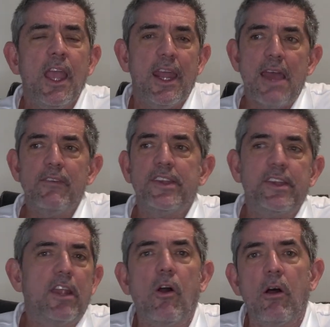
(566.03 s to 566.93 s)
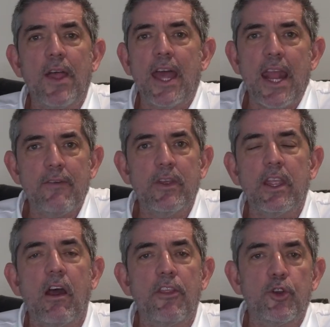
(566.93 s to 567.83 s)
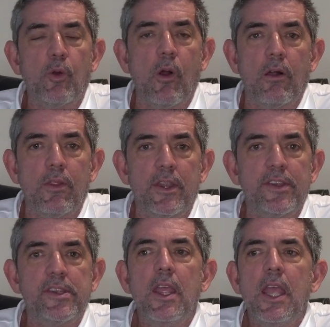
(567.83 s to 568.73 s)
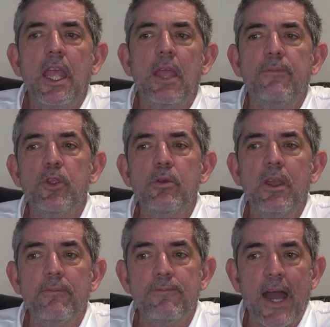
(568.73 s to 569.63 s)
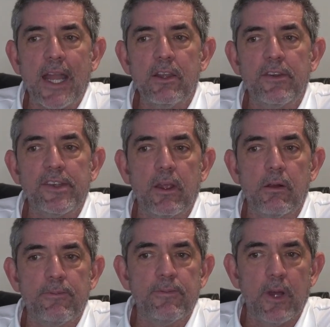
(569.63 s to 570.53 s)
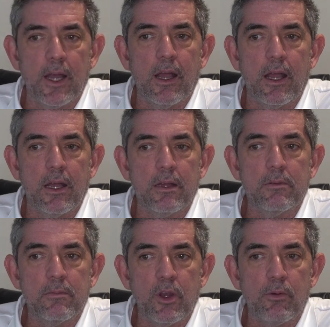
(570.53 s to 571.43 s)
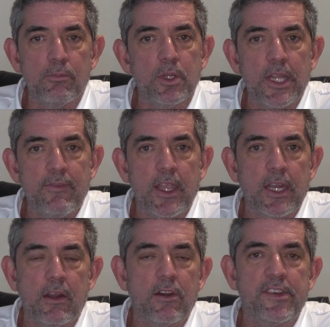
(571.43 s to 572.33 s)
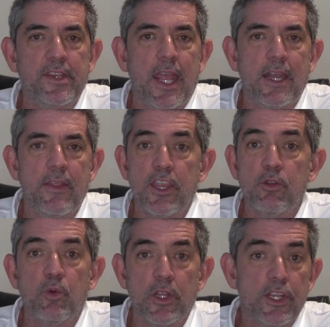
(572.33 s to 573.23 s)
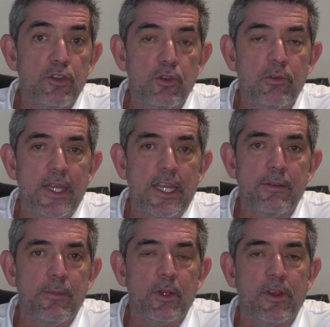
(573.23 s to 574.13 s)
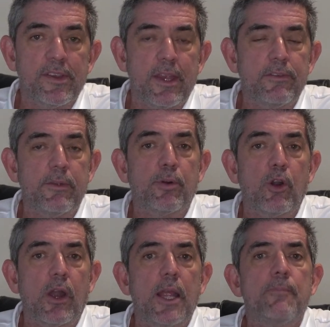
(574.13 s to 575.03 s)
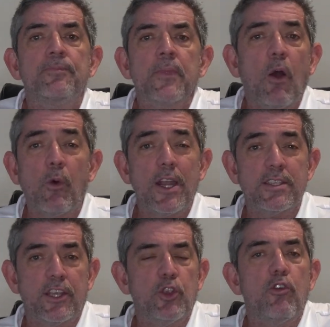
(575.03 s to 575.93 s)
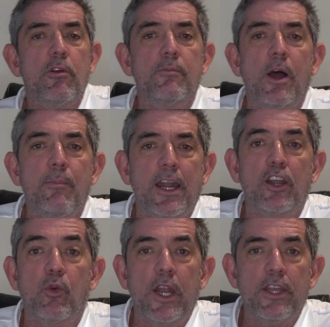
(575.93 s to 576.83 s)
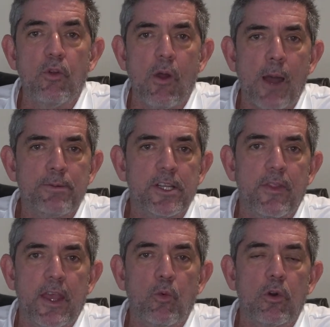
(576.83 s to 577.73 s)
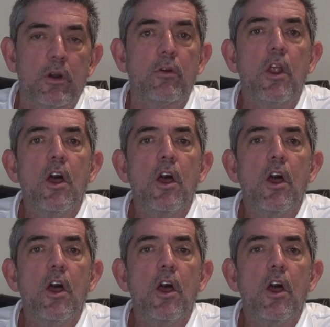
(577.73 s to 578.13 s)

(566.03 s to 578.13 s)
And having said all that, having gone through all this, if you find yourself believing and understanding that you really do need to build a safety program, I want to tell you about a great new option that we're